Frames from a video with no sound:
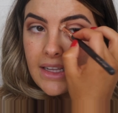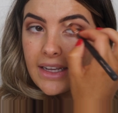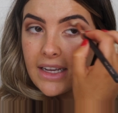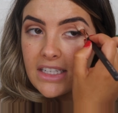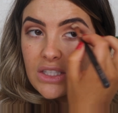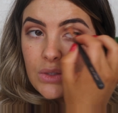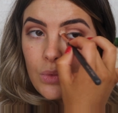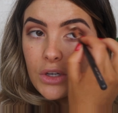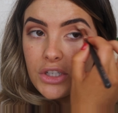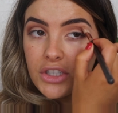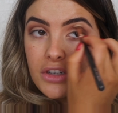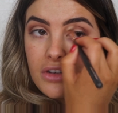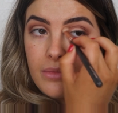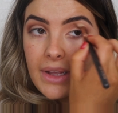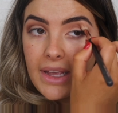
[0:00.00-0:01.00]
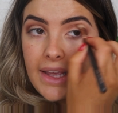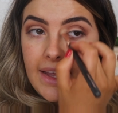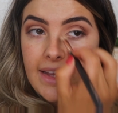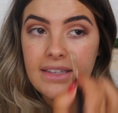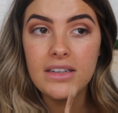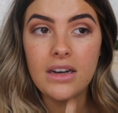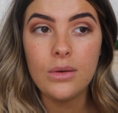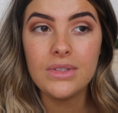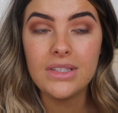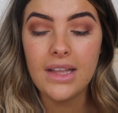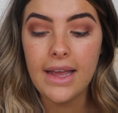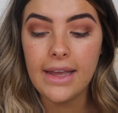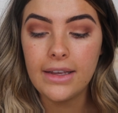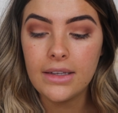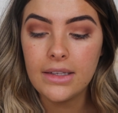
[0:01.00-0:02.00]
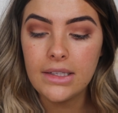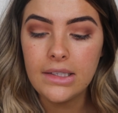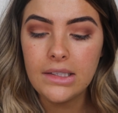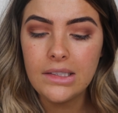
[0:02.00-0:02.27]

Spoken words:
Like I swatched it on my hand and I was like,